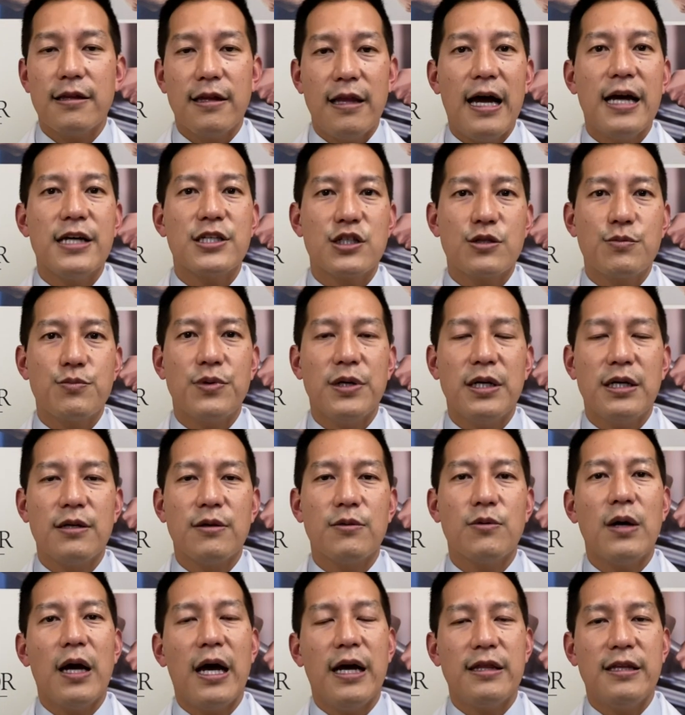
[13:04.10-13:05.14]
last spring
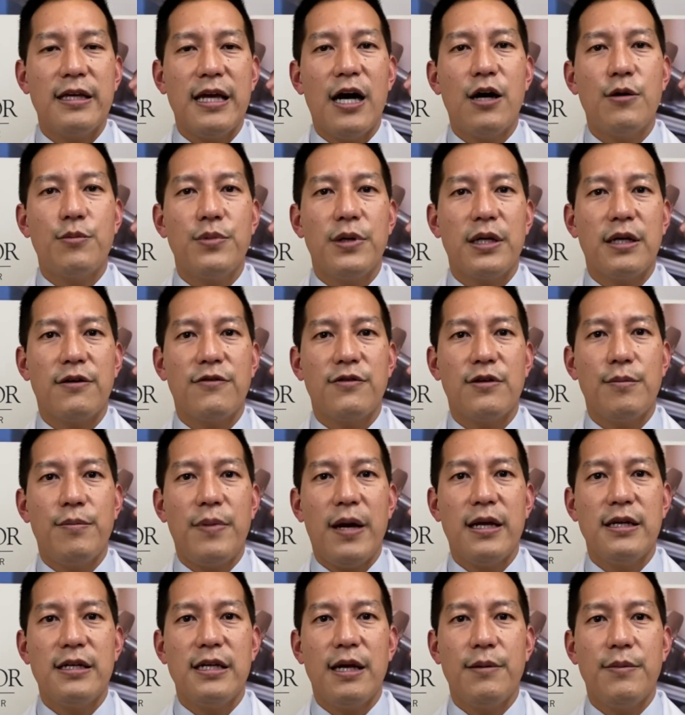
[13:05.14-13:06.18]
at the outbreak of the
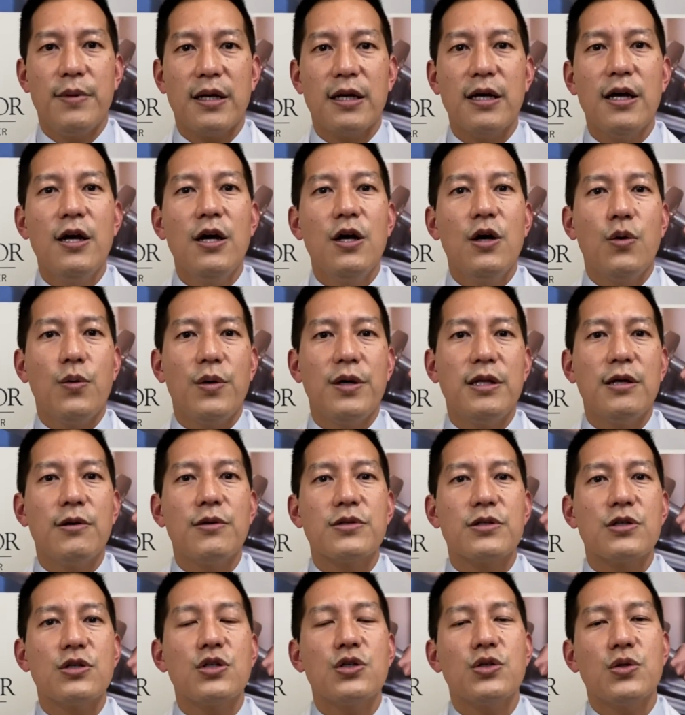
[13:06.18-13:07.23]
pandemic when there was
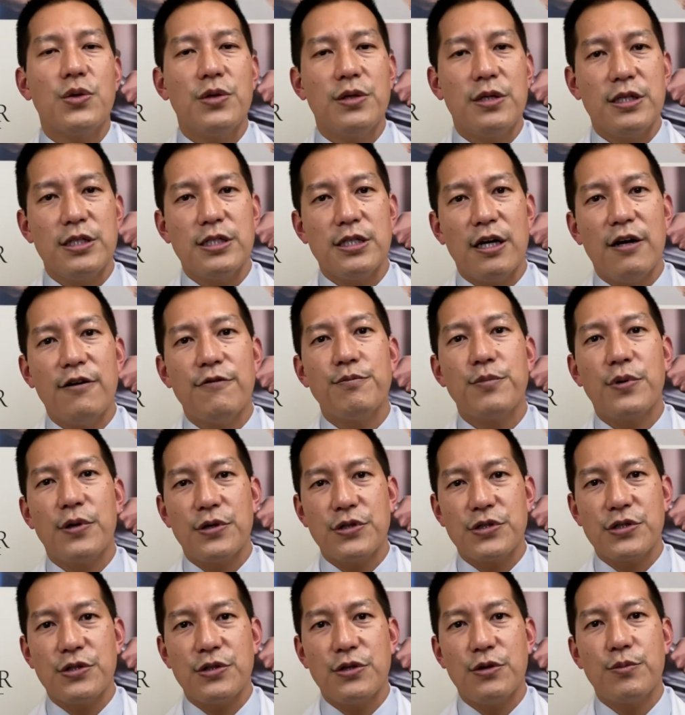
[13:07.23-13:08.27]
a shortage of
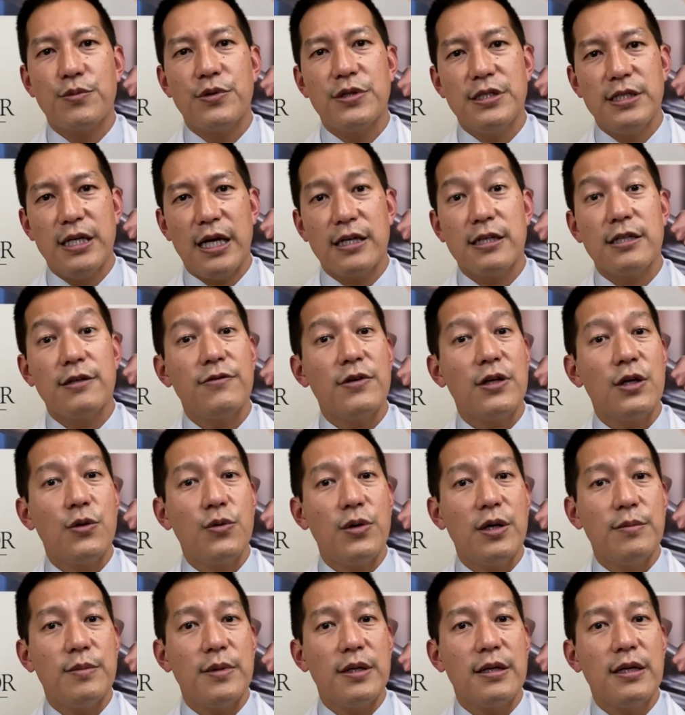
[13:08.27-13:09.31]
personal protective
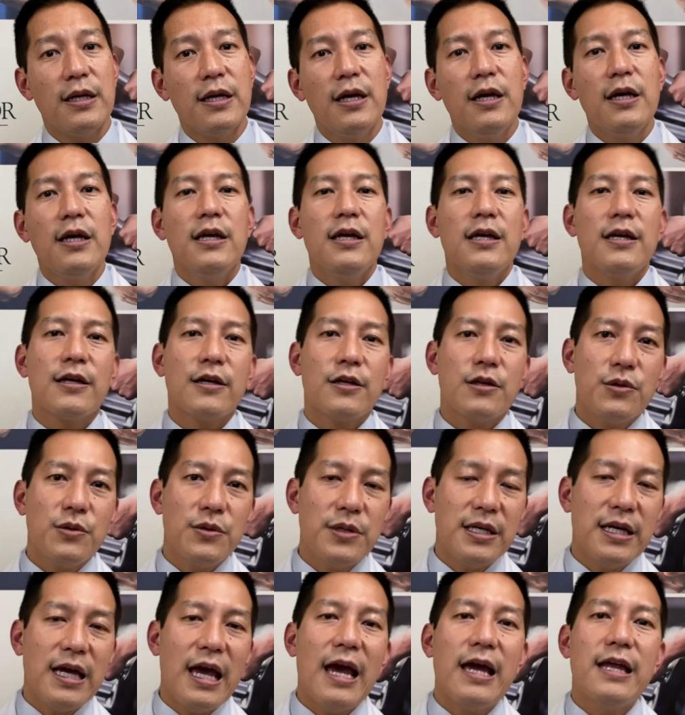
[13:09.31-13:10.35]
equipment,
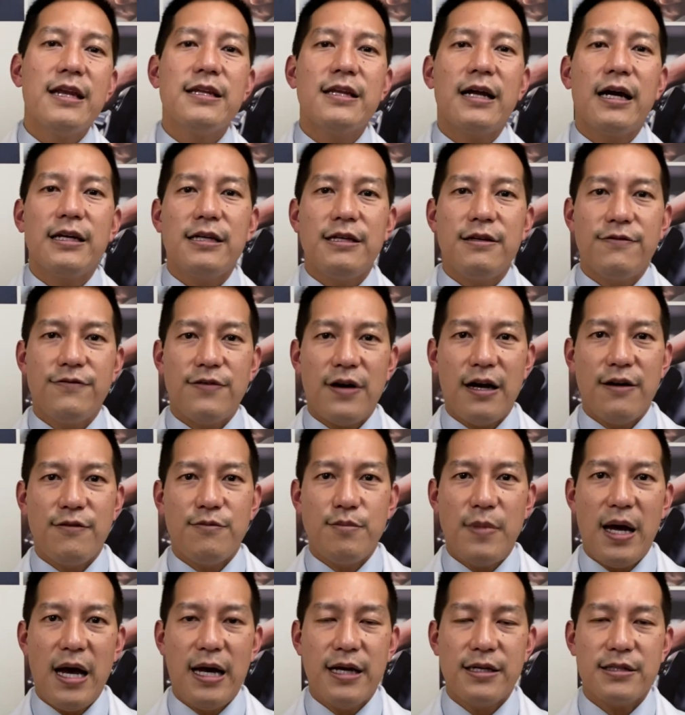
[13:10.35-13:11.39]
including N95
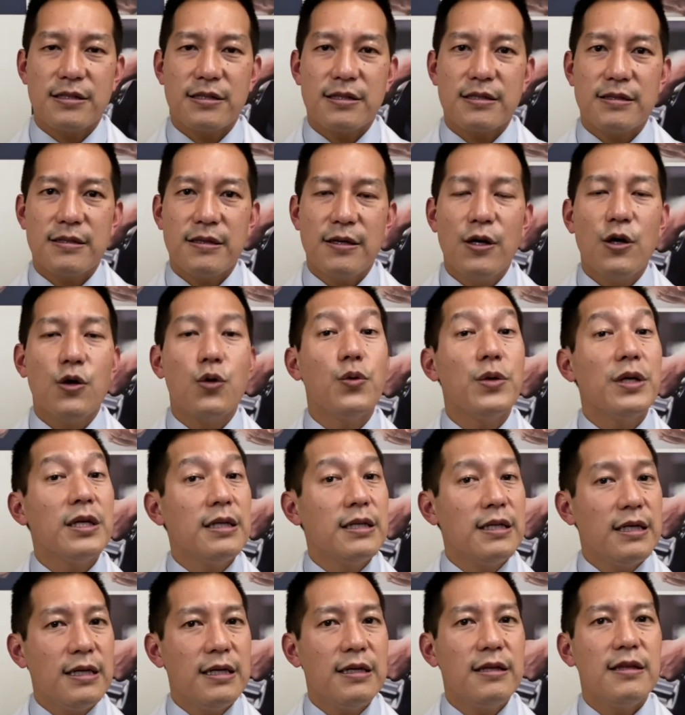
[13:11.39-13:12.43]
masks. We
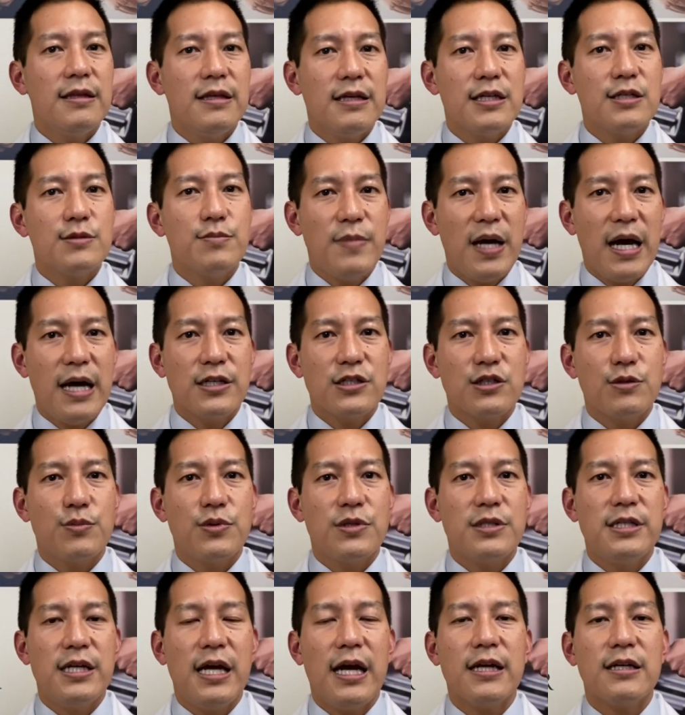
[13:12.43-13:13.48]
need these masks to
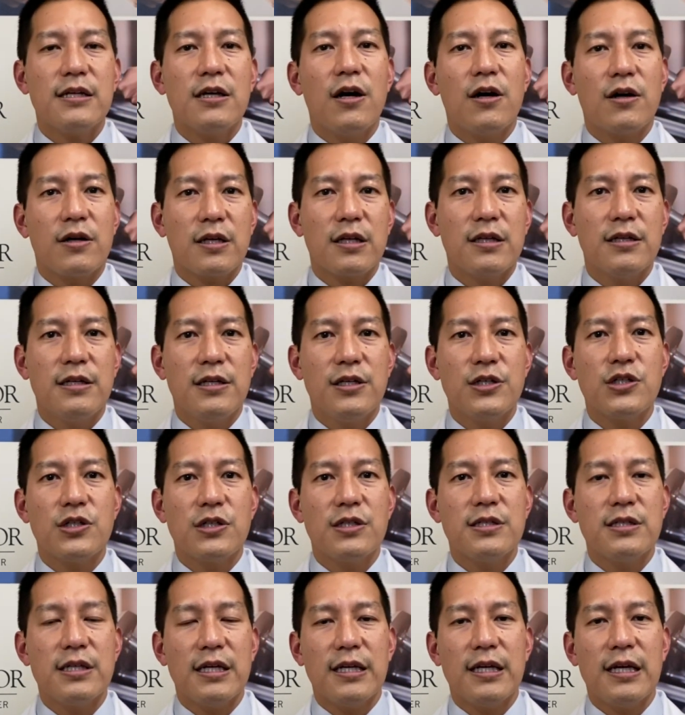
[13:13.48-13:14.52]
protect our
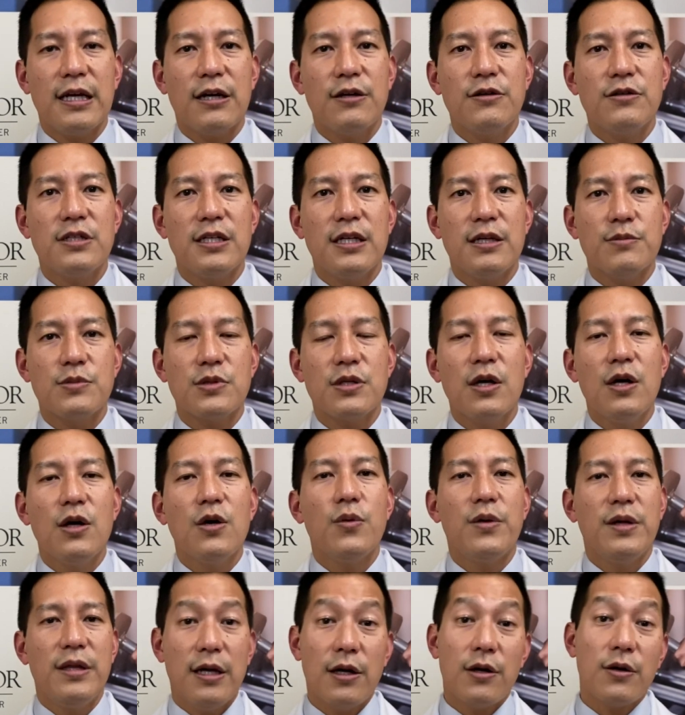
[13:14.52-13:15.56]
clinicians and care teams
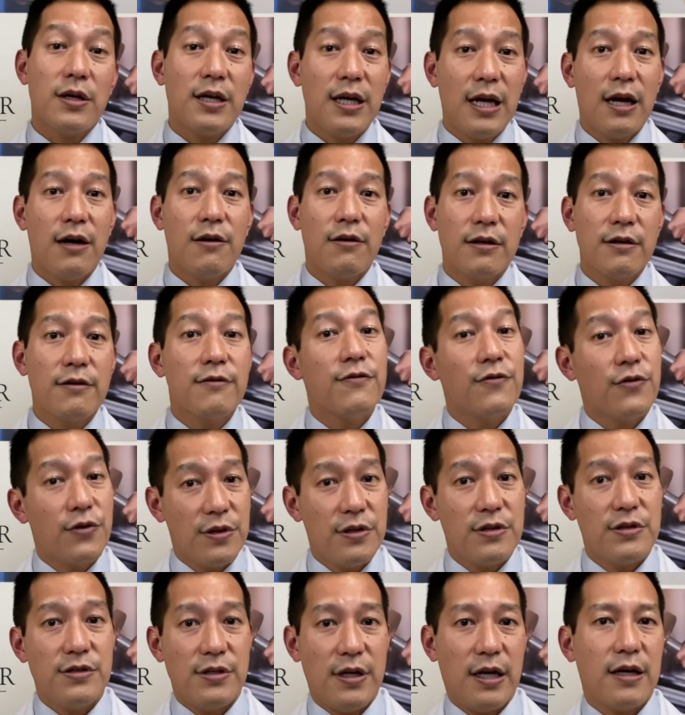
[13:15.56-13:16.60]
when they are caring for the
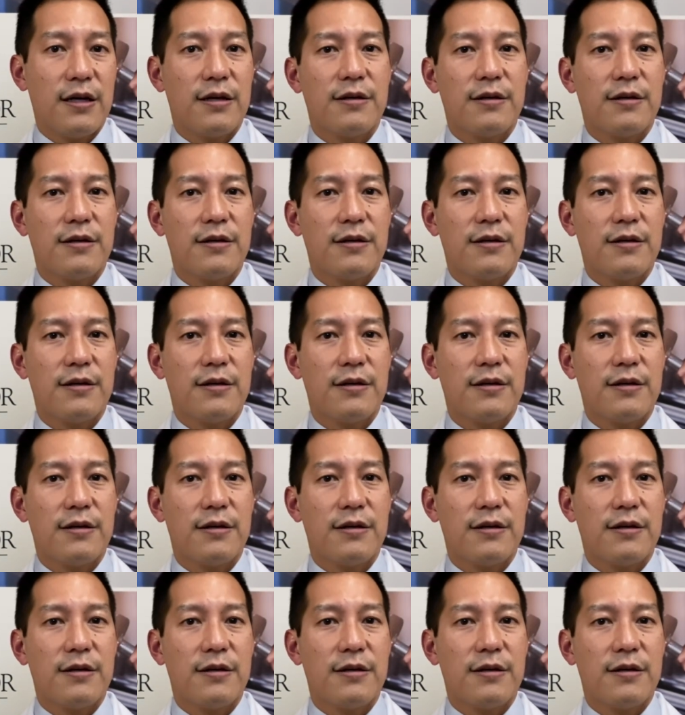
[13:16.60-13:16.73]
sick.